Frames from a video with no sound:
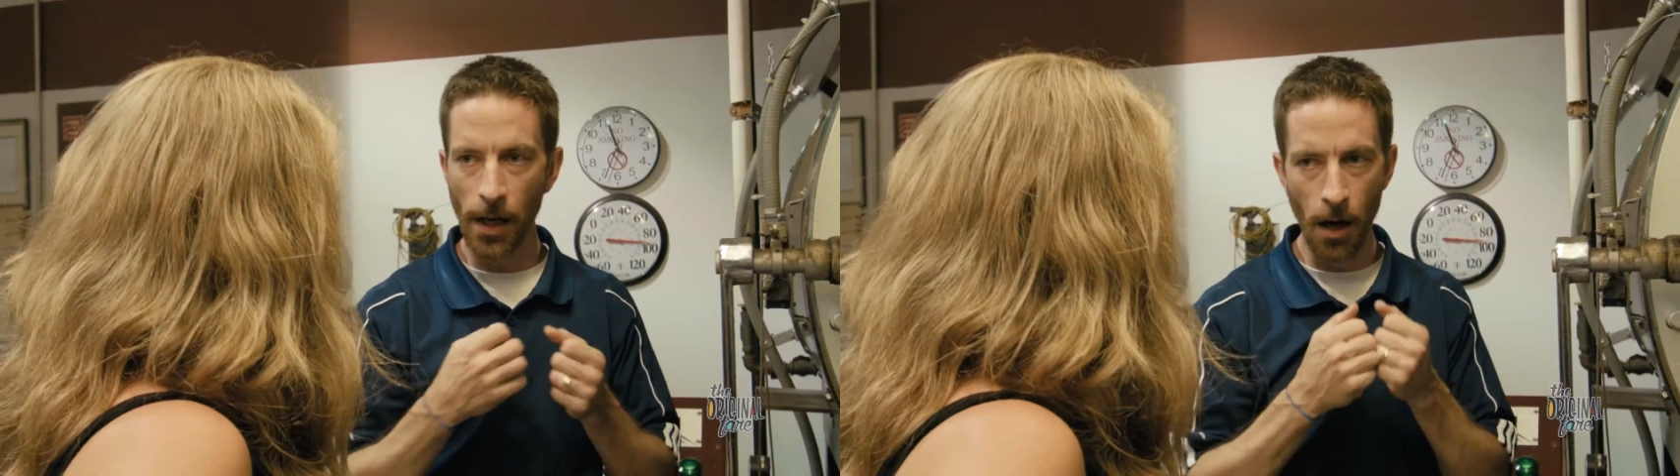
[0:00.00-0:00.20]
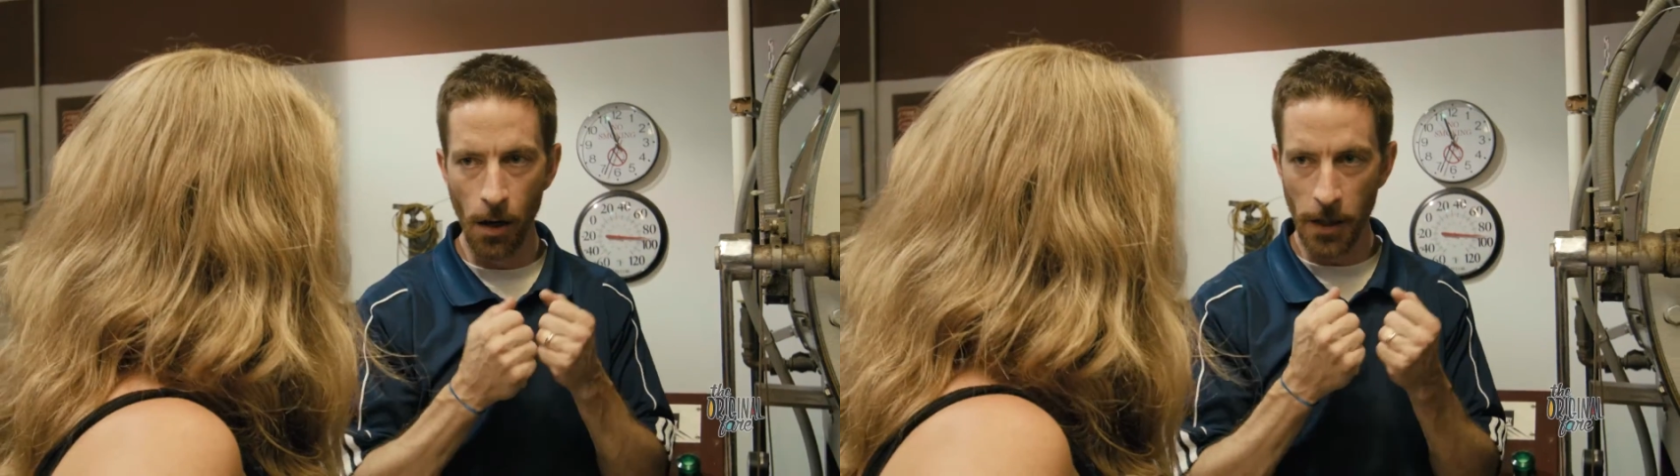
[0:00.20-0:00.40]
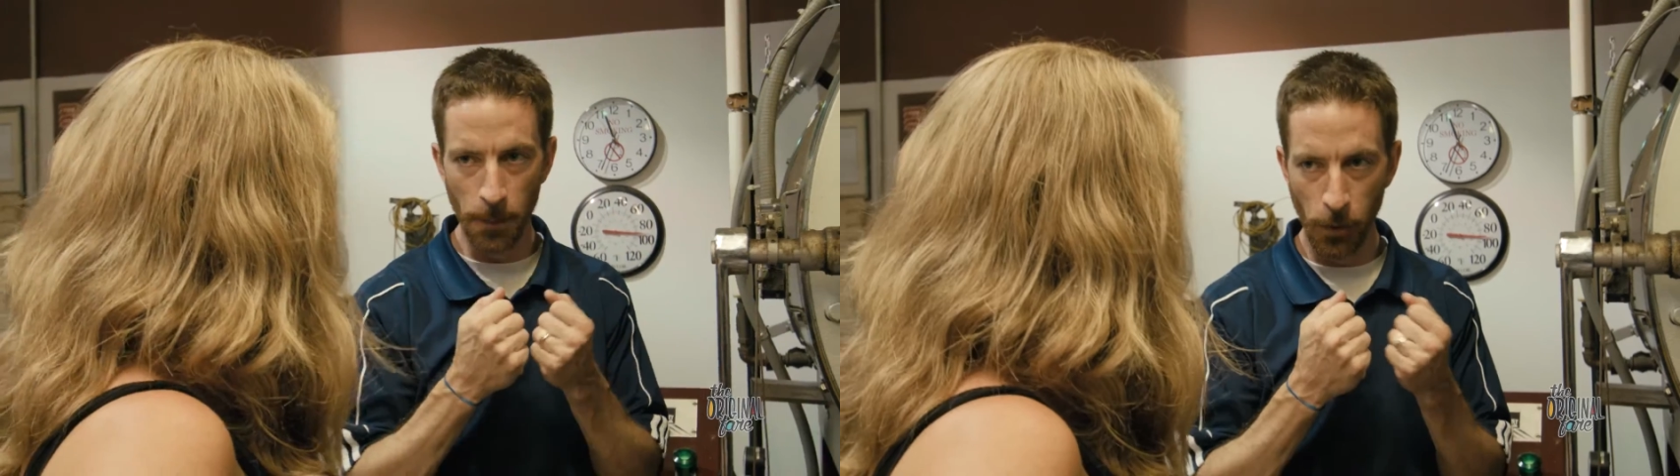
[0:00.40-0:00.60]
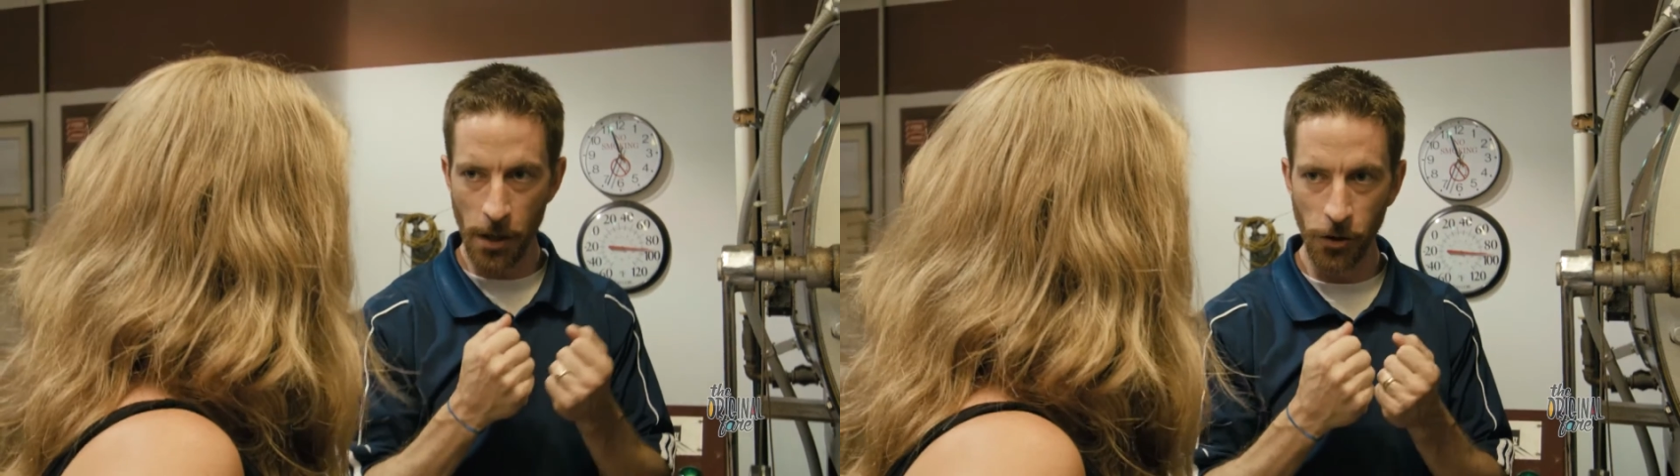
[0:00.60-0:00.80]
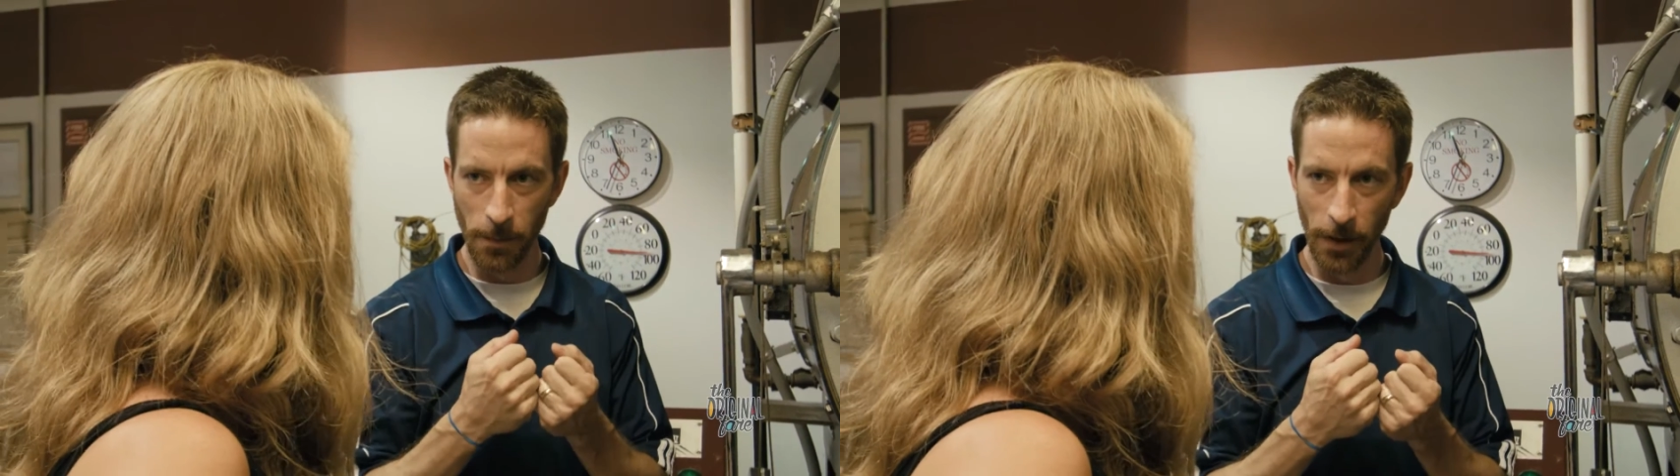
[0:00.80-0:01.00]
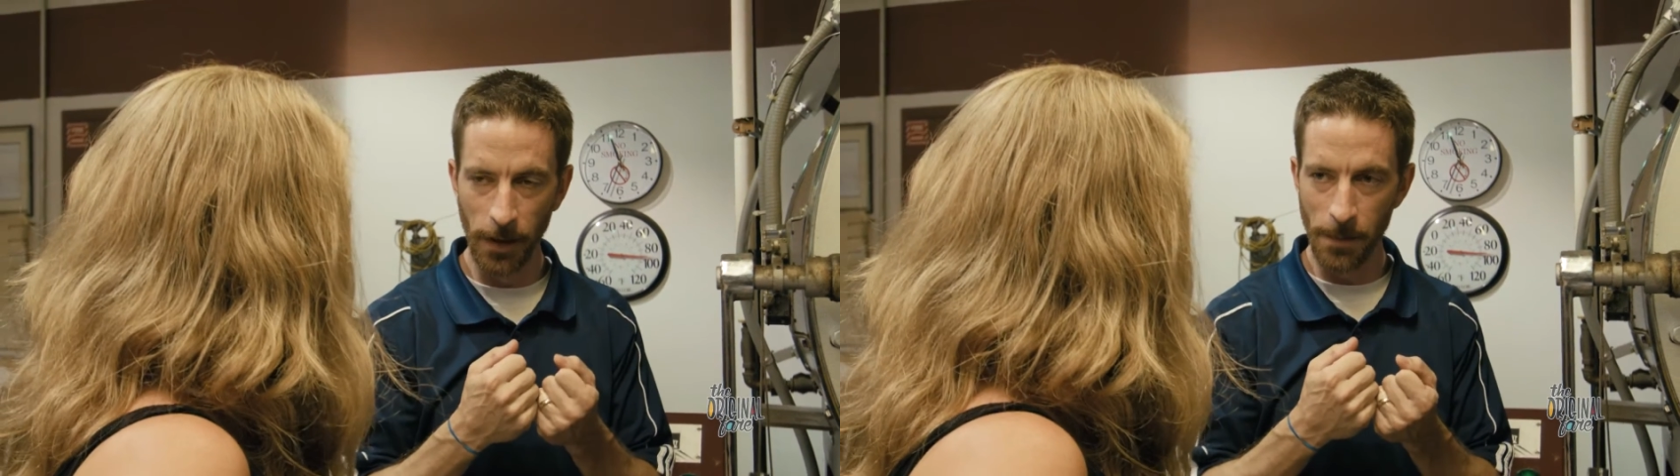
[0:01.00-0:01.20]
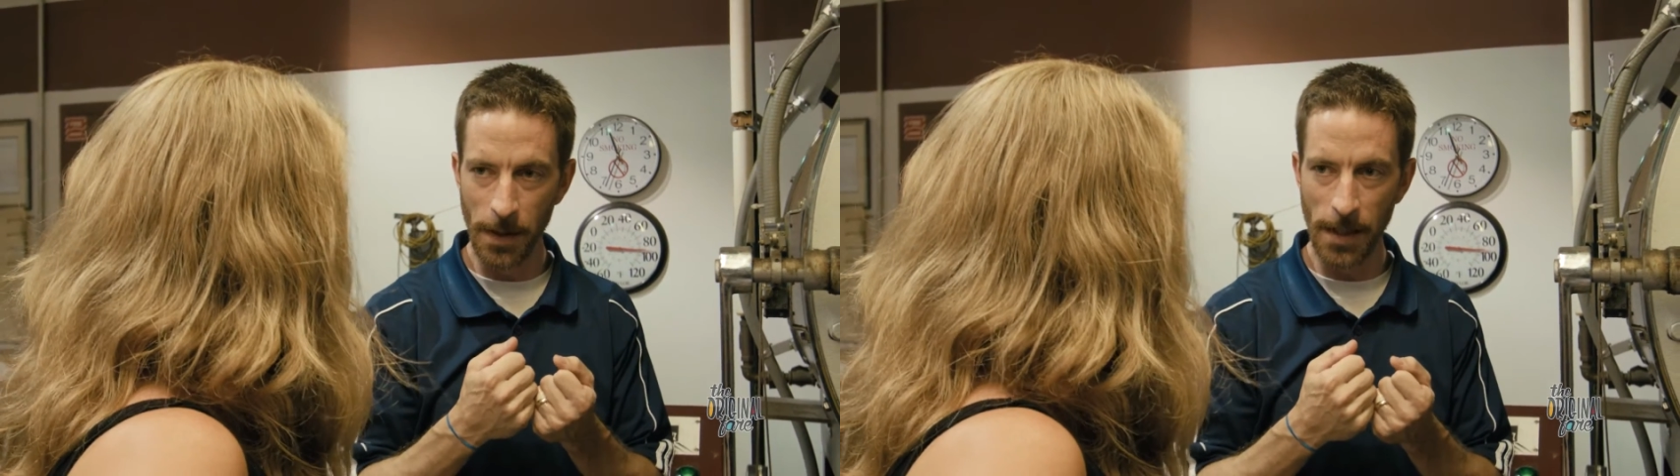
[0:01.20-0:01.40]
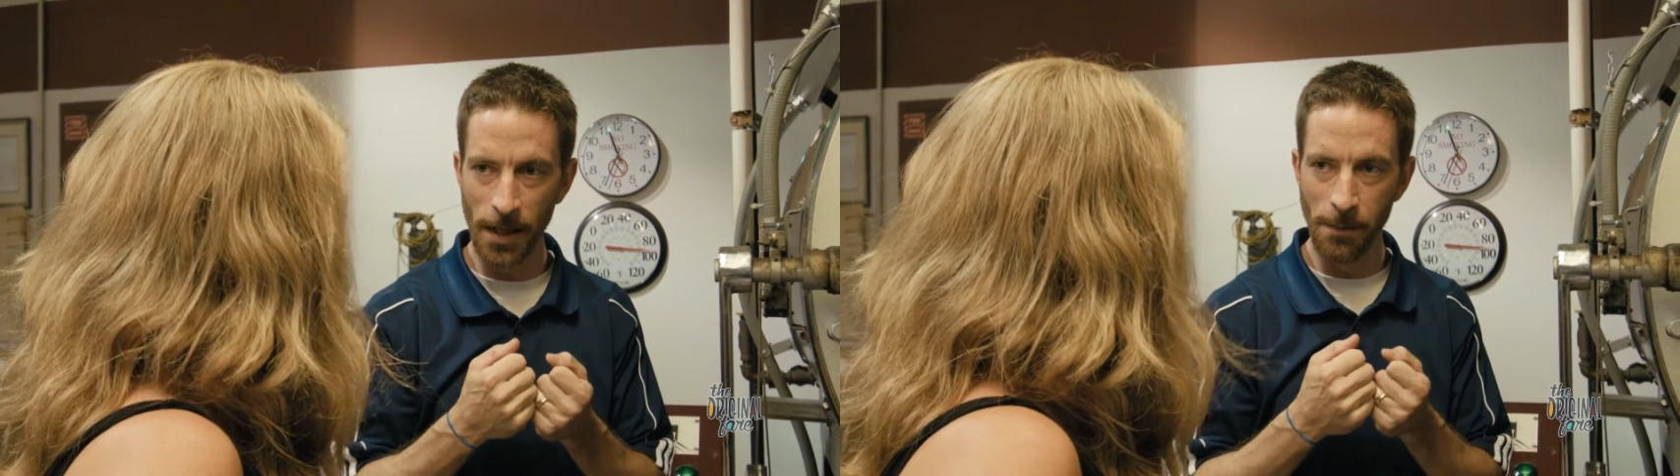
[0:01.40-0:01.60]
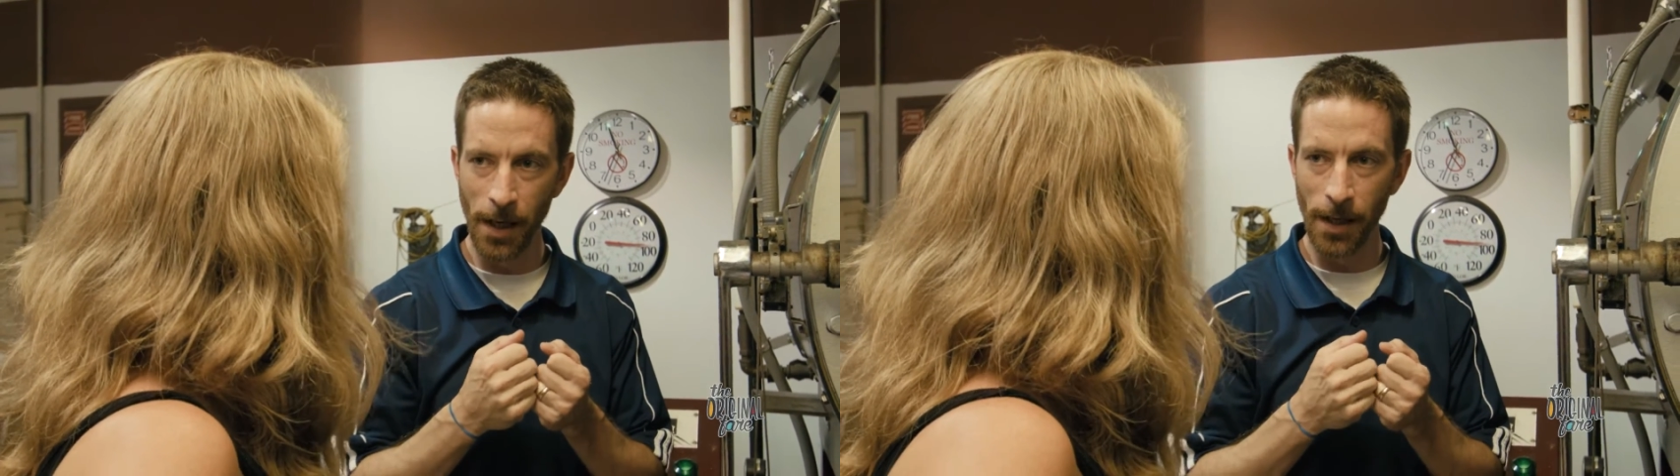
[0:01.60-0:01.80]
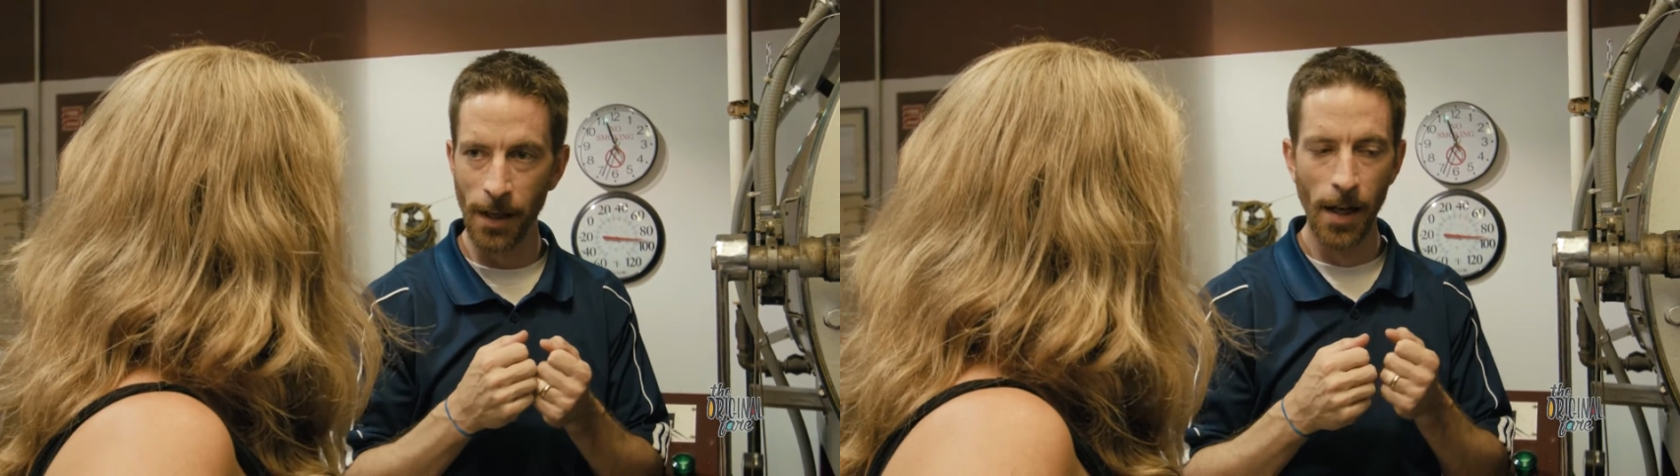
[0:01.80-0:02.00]
all this pressure built up inside the
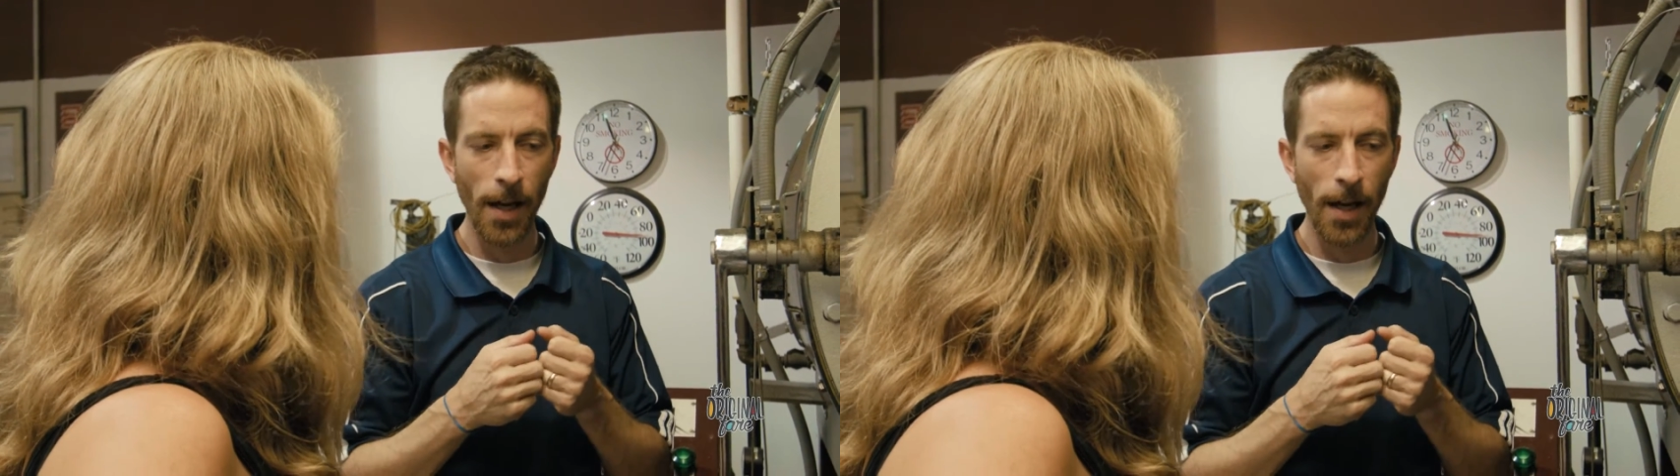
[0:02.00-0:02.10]
bean,